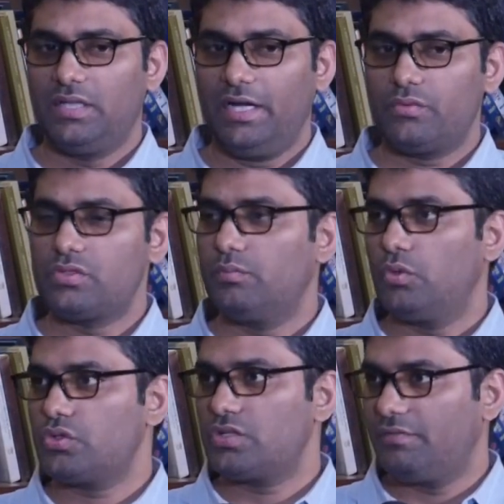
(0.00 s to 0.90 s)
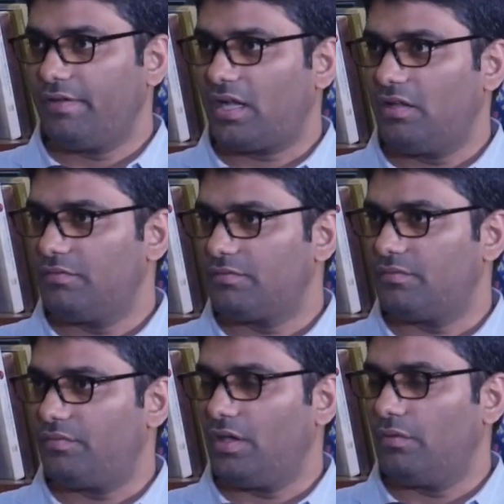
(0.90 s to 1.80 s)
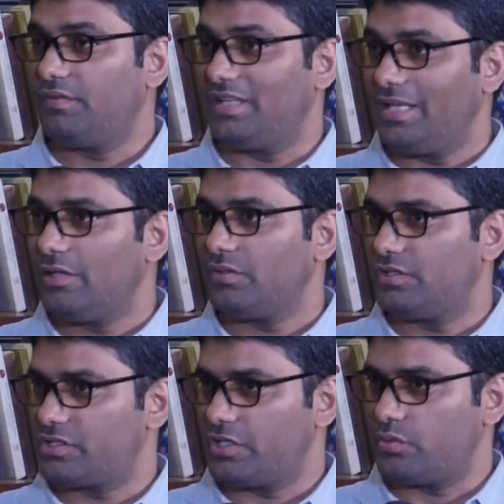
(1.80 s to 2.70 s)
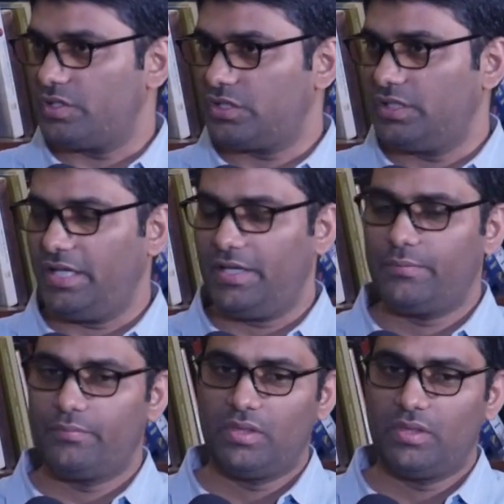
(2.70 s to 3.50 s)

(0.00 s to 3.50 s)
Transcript: that was the most effective way of dealing with the situation there.